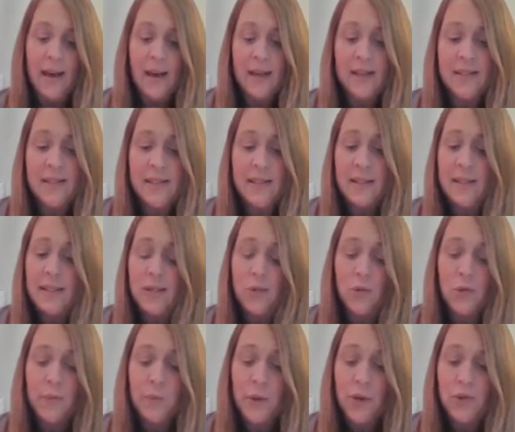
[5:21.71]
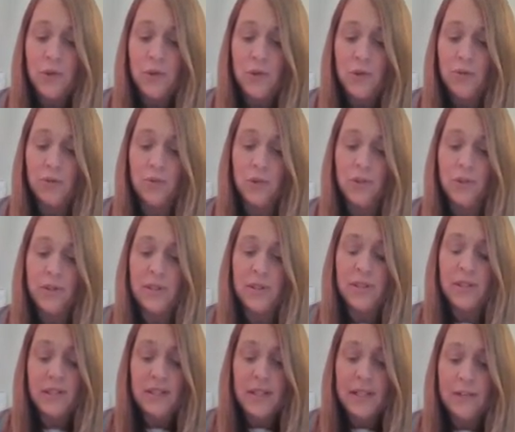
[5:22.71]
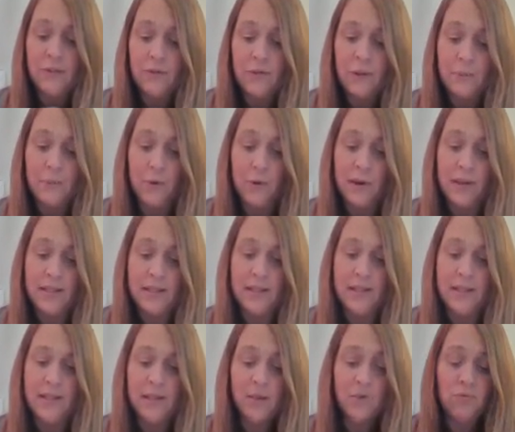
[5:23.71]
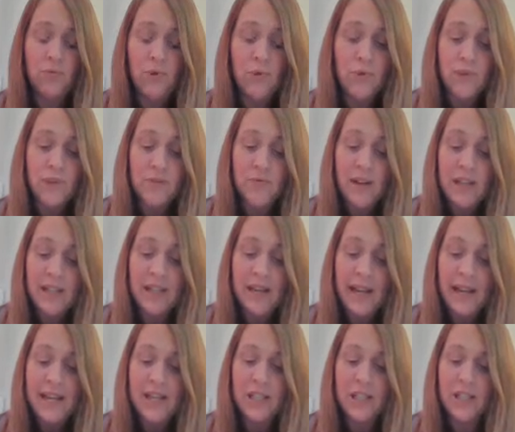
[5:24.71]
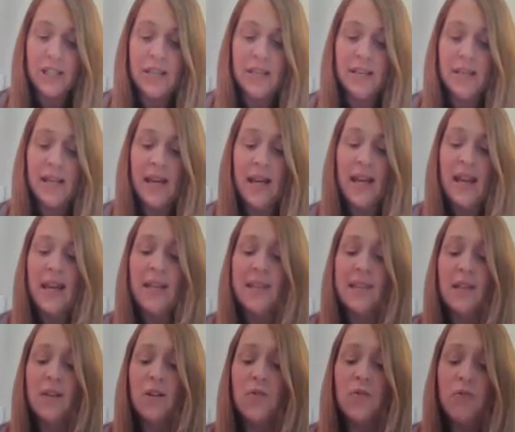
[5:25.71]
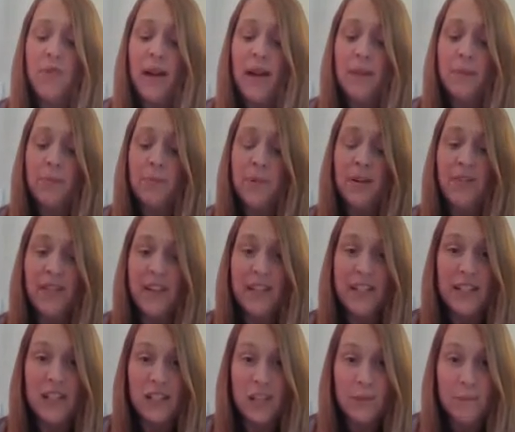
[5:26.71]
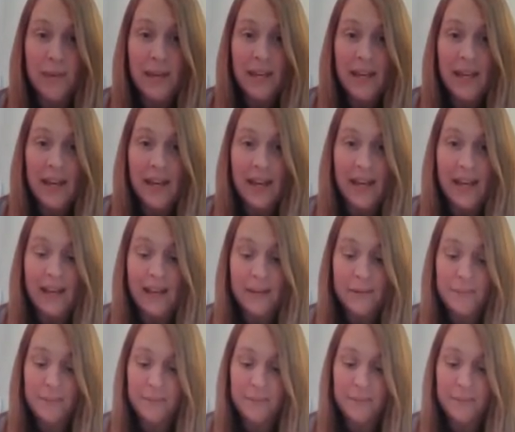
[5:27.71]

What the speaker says: I'd studied all the postal routes, the delivery prices, the rules and regulations. It's a great privilege to be here.